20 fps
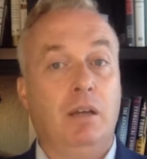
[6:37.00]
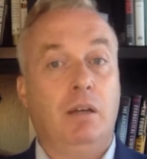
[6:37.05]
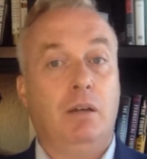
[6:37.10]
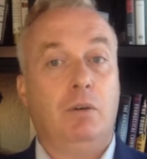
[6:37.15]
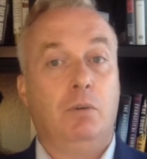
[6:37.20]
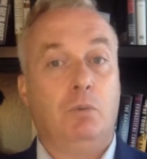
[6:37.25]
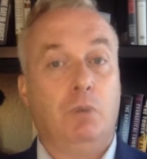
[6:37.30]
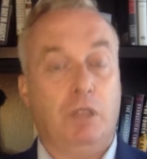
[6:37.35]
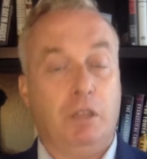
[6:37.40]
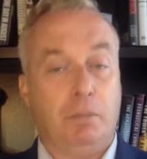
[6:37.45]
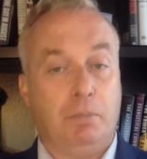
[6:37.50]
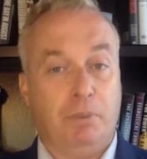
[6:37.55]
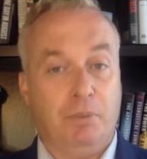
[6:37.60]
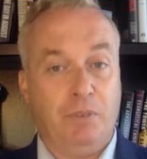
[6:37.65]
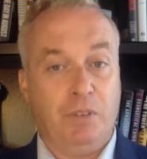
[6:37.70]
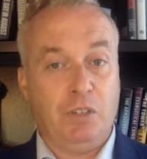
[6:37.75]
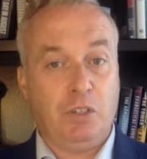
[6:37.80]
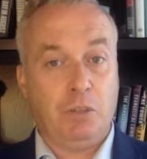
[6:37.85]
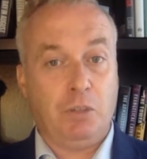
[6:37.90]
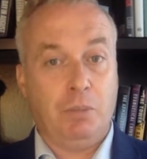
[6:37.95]
what the
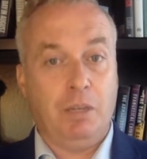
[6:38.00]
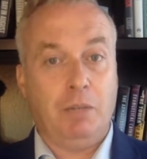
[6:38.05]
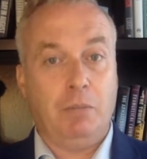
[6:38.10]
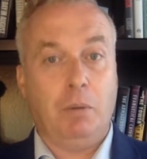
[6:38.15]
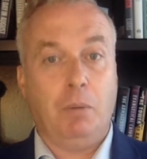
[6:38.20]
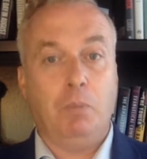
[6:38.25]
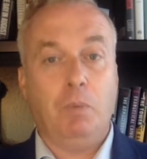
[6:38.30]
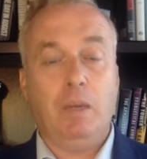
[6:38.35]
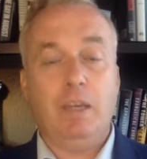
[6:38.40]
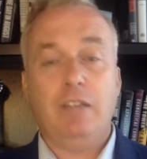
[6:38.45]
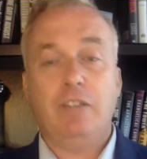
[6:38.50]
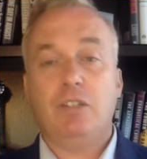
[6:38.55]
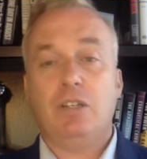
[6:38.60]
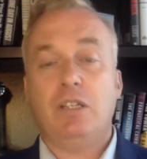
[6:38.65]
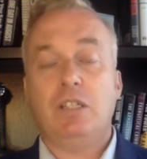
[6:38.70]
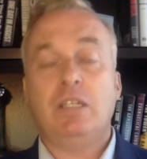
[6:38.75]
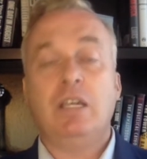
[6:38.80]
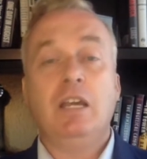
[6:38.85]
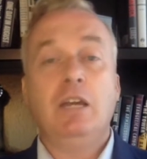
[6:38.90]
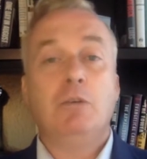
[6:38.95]
provincial minimum wage
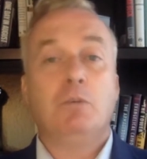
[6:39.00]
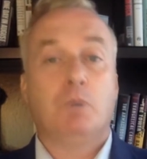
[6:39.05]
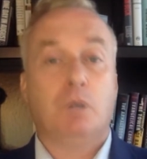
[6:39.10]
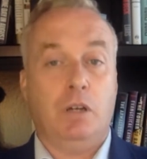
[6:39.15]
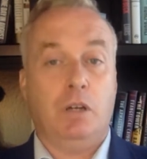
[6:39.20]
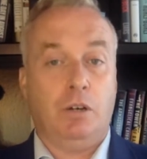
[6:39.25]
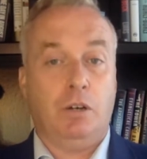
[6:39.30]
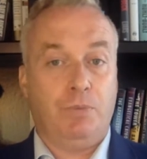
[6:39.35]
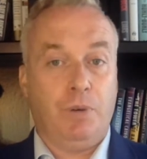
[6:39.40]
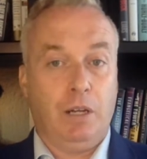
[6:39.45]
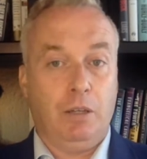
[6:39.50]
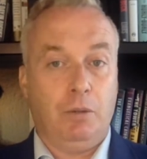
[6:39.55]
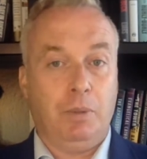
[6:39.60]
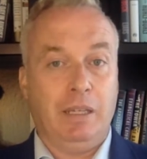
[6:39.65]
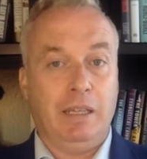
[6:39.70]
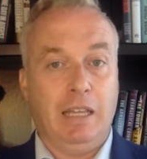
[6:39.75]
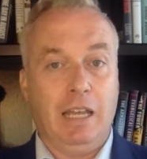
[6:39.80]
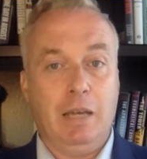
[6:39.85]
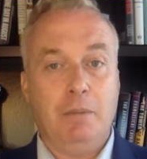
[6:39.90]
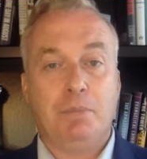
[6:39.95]
is. We're not following
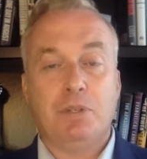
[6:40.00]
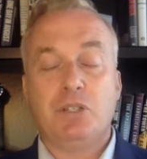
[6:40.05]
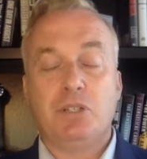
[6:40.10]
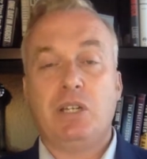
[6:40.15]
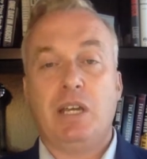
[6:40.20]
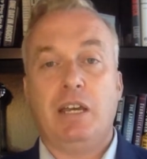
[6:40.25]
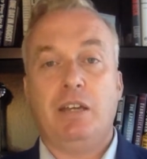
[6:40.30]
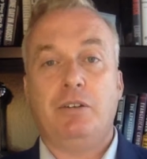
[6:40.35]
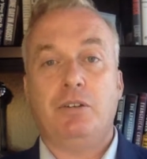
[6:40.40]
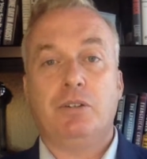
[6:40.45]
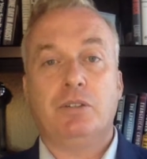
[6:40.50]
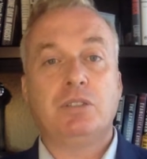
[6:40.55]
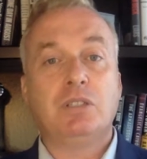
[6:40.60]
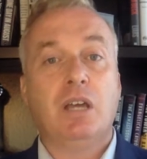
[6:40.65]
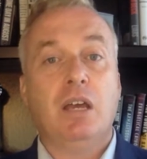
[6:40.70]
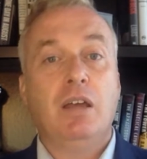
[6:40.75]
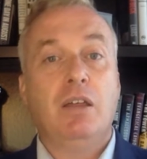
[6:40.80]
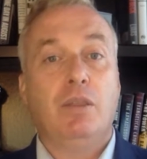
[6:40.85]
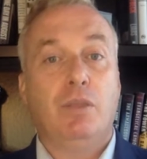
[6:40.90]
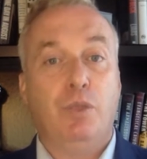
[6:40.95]
labor standards.
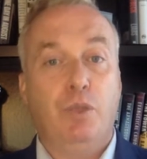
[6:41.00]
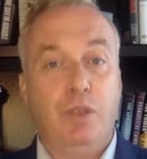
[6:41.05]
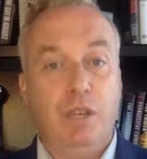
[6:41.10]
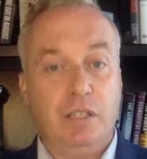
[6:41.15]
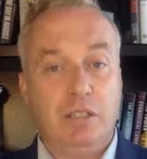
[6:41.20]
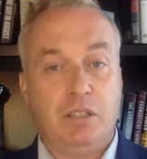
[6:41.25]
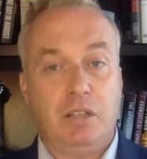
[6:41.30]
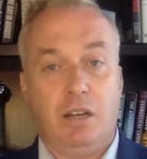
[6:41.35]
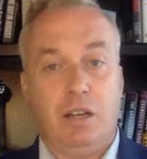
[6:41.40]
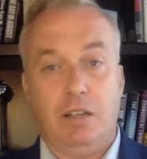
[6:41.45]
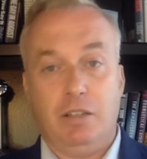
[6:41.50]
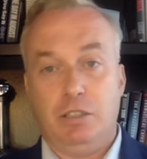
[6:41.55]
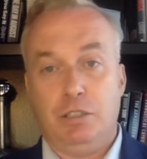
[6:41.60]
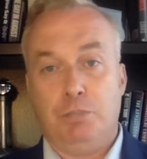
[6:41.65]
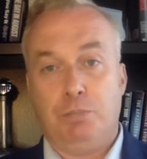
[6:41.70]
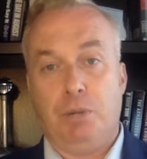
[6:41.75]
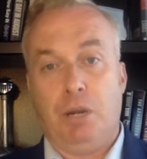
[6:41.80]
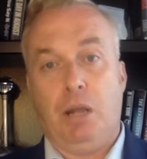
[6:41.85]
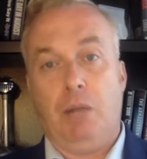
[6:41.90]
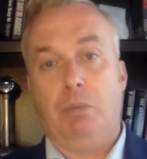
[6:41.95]
This causes
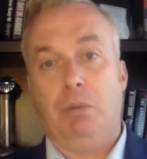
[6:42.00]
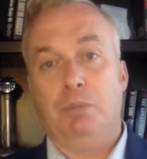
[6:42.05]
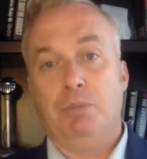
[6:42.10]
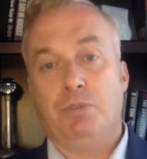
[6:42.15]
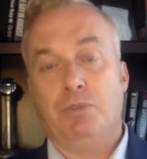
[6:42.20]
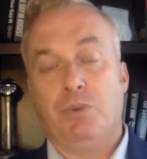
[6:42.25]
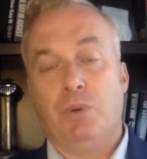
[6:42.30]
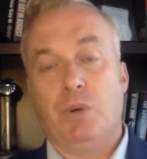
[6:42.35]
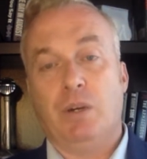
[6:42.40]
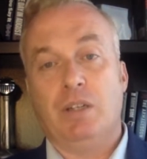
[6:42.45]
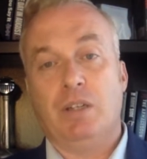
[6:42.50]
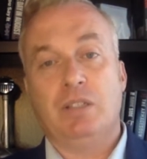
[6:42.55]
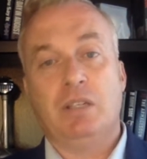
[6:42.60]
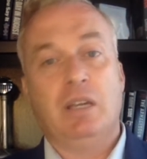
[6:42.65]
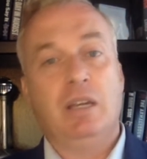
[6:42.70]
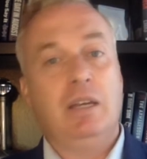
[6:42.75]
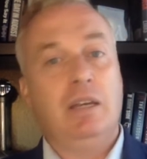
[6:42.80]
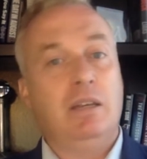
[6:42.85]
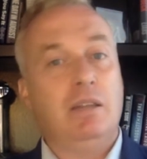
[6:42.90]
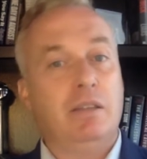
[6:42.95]
problems for us.
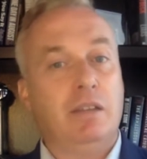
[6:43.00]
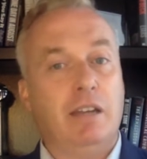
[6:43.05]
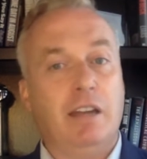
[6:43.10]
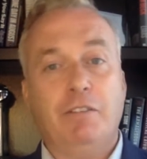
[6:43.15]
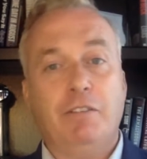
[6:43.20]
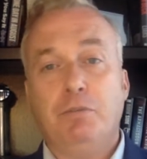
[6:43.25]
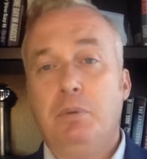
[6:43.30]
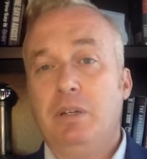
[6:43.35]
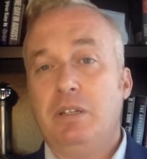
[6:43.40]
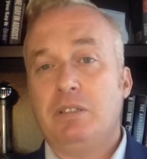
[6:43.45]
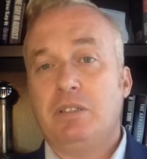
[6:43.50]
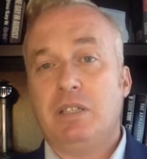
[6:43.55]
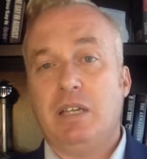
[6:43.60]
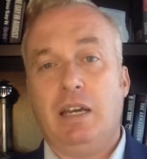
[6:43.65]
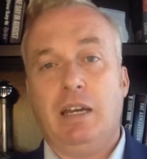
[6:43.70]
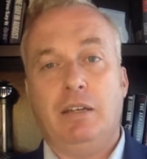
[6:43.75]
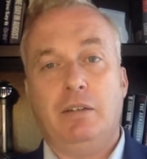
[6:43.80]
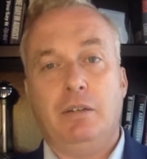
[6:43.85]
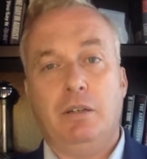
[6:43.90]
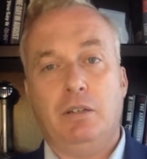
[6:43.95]
The government has
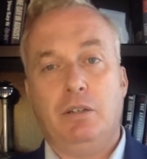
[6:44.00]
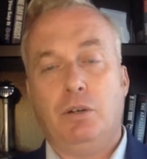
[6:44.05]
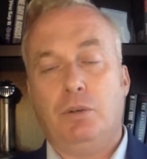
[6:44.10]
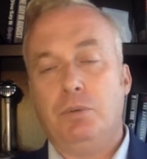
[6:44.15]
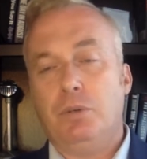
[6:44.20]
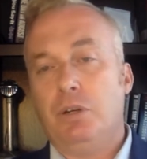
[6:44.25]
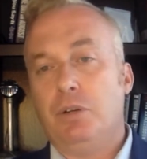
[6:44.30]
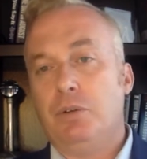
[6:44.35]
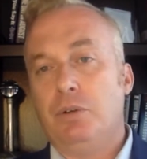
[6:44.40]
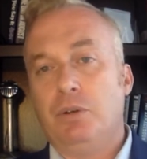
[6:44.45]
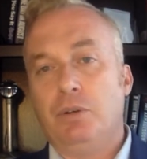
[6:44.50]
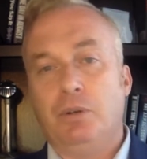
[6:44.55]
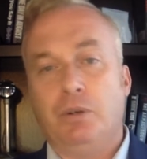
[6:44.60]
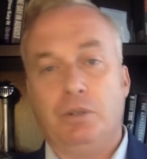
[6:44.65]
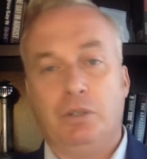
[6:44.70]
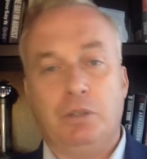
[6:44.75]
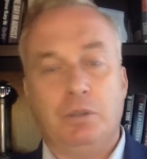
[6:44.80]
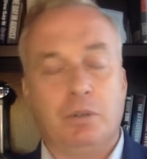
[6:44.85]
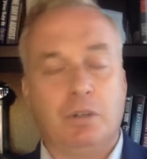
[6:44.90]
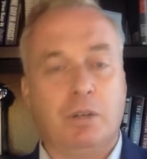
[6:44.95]
said, oh, no, no, no,
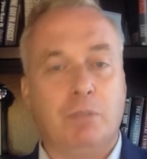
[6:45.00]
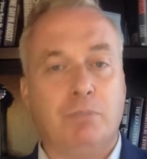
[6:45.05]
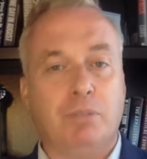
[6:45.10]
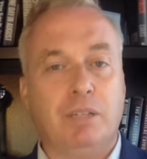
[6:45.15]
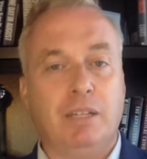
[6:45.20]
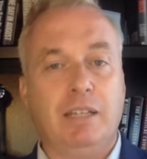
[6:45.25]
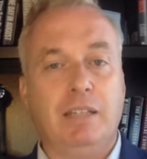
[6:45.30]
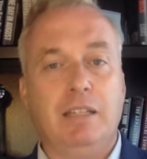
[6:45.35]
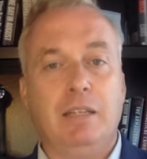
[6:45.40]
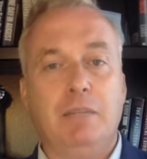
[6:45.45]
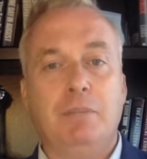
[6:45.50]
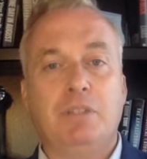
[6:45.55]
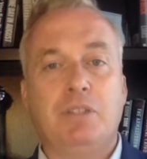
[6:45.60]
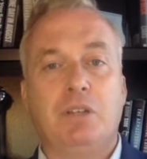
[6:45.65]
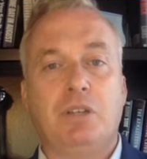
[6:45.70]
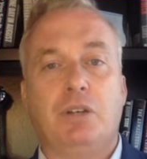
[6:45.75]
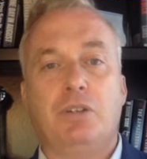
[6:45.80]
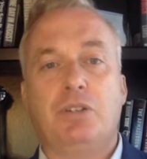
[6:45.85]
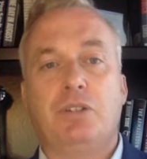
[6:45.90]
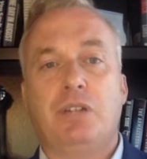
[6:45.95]
you're completely
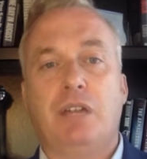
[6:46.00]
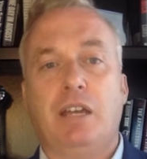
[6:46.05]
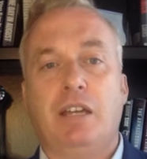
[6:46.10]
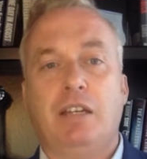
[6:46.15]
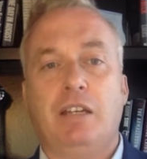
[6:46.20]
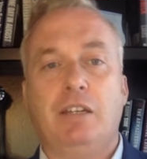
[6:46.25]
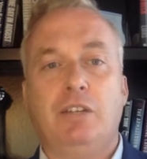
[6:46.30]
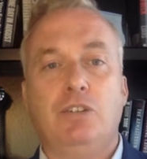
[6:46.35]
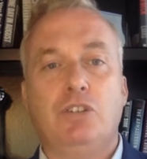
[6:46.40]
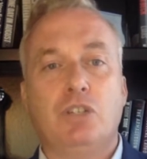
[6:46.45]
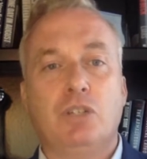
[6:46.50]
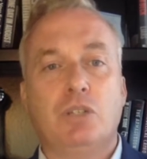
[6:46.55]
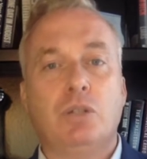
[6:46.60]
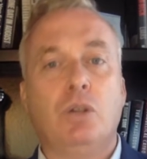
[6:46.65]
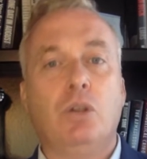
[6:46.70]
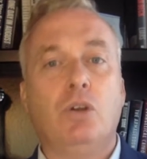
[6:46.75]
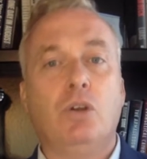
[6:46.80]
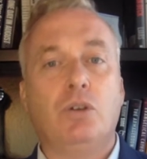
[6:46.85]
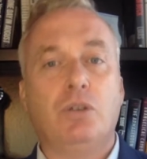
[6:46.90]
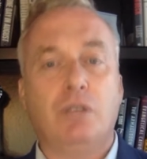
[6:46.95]
misunderstanding. Just
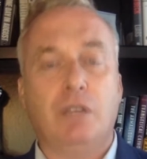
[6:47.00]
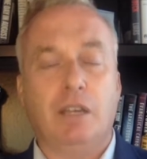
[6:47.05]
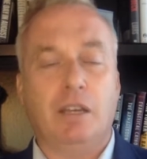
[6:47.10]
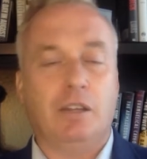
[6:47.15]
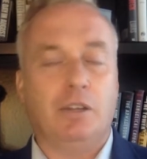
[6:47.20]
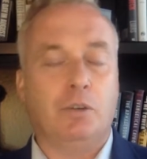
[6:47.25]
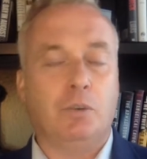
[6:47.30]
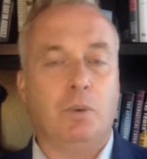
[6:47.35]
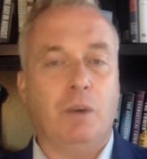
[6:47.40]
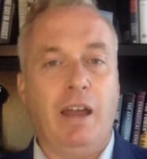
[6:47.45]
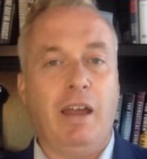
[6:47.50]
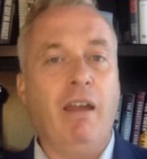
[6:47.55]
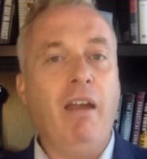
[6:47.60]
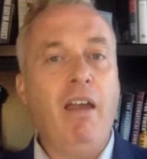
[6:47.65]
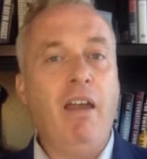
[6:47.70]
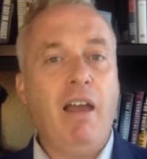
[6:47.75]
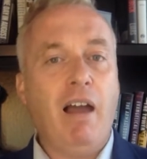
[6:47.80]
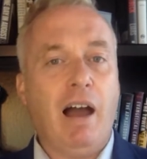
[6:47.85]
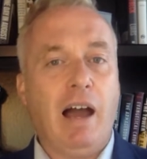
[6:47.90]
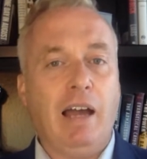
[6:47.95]
look the other way.
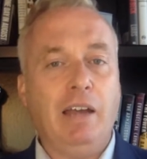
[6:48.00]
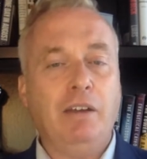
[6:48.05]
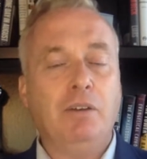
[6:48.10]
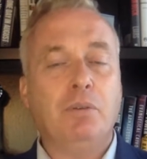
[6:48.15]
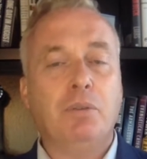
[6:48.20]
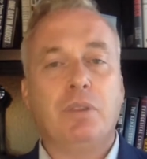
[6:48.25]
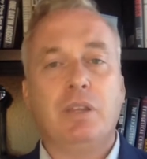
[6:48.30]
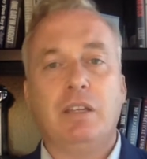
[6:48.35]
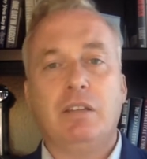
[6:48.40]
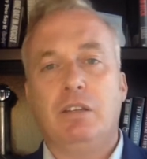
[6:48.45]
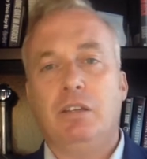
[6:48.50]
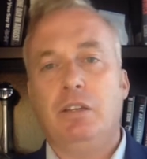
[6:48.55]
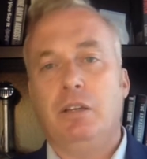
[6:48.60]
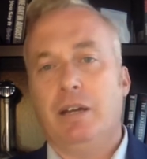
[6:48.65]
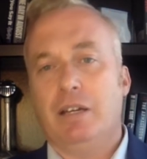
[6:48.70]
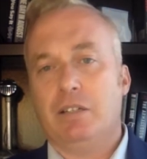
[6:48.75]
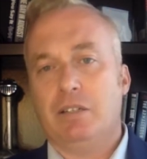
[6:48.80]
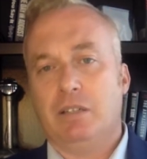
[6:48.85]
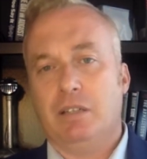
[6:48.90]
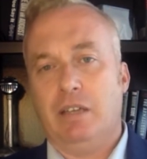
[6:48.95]
I don't think that you
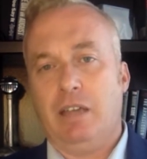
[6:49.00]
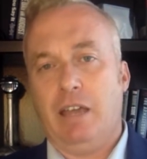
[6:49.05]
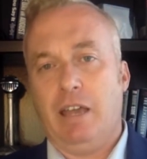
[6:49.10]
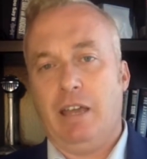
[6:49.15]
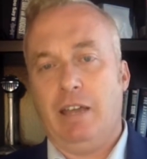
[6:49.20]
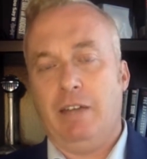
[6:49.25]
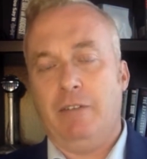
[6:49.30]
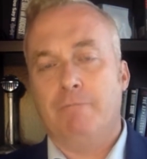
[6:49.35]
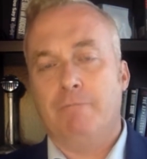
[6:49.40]
actually can.